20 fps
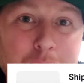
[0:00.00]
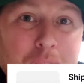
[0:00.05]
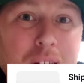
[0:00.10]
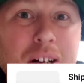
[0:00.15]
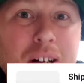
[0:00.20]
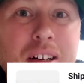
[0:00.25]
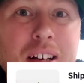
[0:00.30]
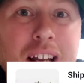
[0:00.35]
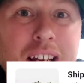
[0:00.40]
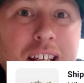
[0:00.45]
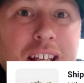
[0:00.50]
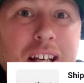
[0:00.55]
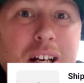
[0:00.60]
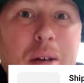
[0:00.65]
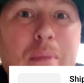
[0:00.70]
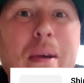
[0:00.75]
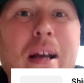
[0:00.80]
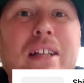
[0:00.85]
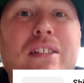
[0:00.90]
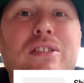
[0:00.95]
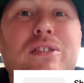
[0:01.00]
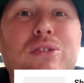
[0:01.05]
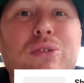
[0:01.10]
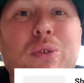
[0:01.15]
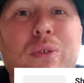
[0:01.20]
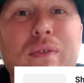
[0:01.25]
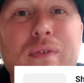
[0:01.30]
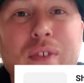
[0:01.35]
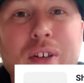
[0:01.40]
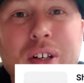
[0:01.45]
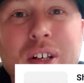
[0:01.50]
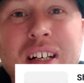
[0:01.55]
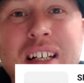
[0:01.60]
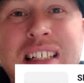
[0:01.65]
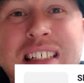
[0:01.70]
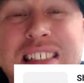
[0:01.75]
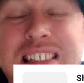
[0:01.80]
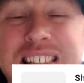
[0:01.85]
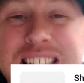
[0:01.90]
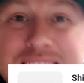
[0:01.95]
pair of Nike Air Maxes sold for
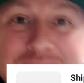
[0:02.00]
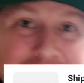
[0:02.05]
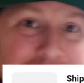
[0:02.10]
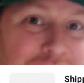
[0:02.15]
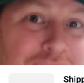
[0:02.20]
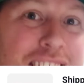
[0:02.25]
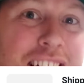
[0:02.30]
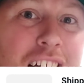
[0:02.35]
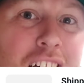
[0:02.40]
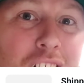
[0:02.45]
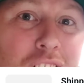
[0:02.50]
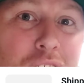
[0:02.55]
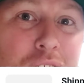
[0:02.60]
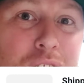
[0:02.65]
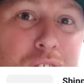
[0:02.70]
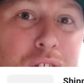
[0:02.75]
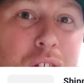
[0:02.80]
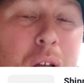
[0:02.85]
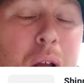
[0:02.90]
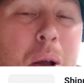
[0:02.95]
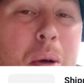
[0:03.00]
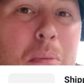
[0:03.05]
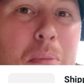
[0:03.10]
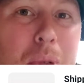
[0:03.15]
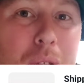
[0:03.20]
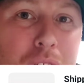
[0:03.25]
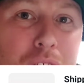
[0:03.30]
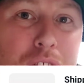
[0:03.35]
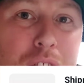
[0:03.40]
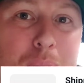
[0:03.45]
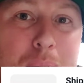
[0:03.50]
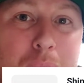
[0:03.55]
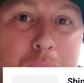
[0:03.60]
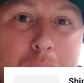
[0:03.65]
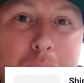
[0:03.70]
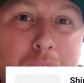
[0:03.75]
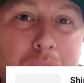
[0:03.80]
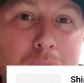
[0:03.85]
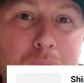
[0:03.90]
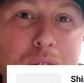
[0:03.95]
$60 plus
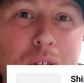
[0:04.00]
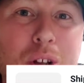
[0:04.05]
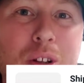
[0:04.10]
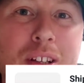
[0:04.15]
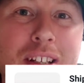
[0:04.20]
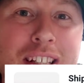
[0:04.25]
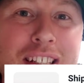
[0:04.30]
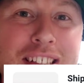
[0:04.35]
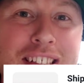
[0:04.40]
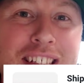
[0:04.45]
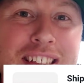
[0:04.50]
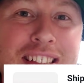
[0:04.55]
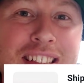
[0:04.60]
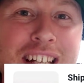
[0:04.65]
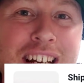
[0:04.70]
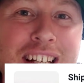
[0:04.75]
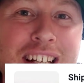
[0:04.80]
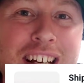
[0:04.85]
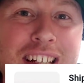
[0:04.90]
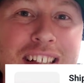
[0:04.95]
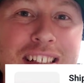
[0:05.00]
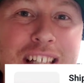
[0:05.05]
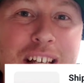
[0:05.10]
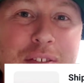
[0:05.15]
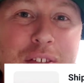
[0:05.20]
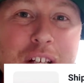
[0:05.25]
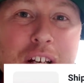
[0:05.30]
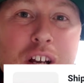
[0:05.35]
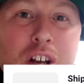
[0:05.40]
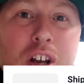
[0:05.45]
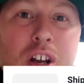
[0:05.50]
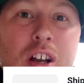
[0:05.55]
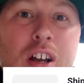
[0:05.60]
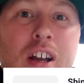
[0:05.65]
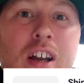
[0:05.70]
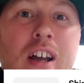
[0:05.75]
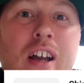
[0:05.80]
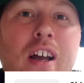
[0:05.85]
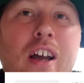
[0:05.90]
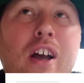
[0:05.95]
shipping. Buyer was all in at $69.97
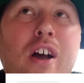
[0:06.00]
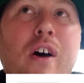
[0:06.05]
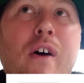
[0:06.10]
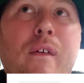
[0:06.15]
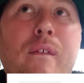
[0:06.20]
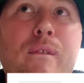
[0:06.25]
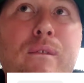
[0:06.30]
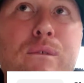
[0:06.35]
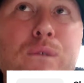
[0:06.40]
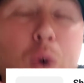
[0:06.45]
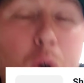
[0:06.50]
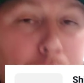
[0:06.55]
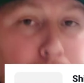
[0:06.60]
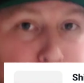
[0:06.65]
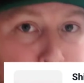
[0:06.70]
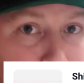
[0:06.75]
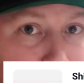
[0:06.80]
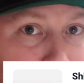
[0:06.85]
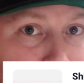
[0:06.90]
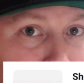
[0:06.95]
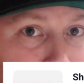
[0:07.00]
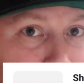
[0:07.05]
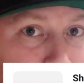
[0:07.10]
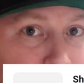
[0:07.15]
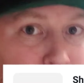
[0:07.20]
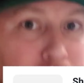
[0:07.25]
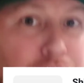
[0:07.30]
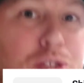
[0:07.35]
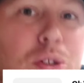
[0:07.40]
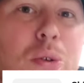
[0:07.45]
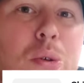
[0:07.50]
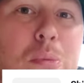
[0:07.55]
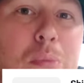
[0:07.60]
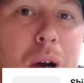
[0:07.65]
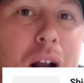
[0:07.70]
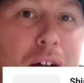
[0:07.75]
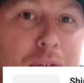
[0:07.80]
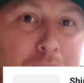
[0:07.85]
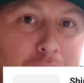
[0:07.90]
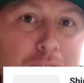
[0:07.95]
for free. That's total
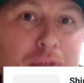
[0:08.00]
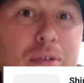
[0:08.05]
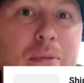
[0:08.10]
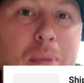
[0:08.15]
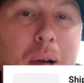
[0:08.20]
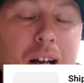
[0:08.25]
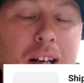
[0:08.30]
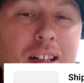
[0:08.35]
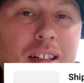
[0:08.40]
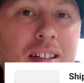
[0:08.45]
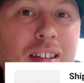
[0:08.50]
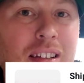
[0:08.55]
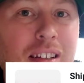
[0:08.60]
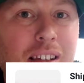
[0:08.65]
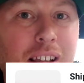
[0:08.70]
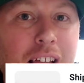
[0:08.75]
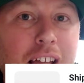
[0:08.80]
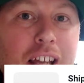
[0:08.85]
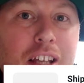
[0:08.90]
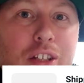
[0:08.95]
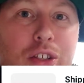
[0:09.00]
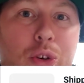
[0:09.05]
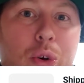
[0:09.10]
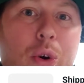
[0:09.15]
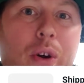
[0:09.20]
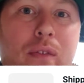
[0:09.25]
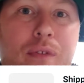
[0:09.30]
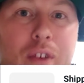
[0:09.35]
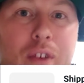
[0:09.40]
profit, everybody. Let your